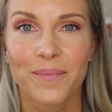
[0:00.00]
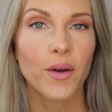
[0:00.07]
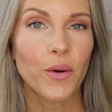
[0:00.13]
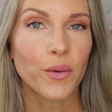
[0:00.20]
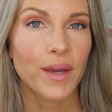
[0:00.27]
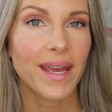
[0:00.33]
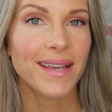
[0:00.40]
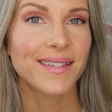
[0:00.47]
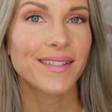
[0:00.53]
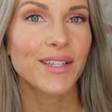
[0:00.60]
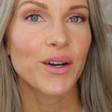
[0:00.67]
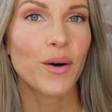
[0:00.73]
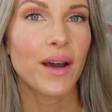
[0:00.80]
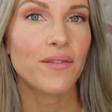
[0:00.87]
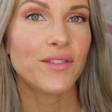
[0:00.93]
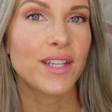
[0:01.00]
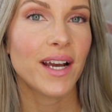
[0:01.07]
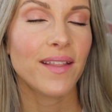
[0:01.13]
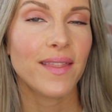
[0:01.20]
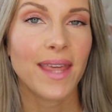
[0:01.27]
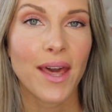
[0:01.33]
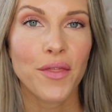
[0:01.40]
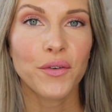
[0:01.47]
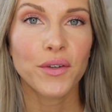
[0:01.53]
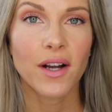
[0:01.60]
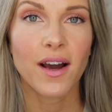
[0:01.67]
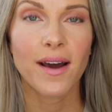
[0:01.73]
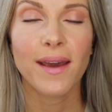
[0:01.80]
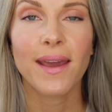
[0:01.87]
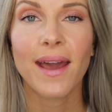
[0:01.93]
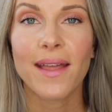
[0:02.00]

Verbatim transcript: Okay, so I've done the other eye,